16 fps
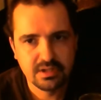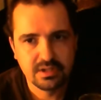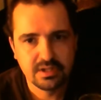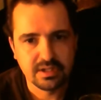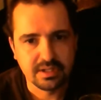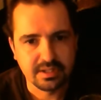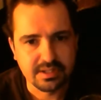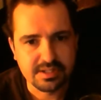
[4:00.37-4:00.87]

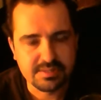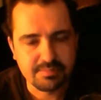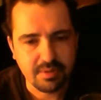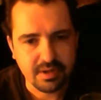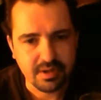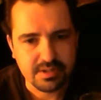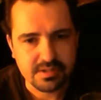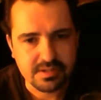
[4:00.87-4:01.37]
and the
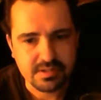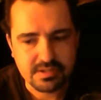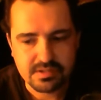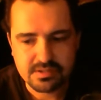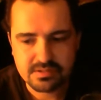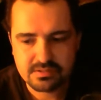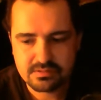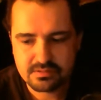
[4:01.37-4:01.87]

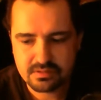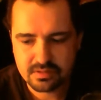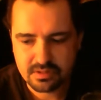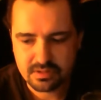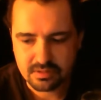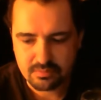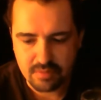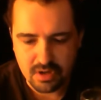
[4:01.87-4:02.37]
spices
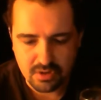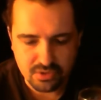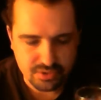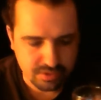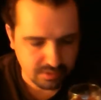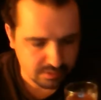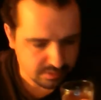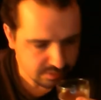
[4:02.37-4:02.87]
and the brown
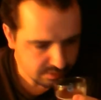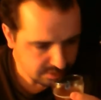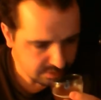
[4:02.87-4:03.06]
sugar.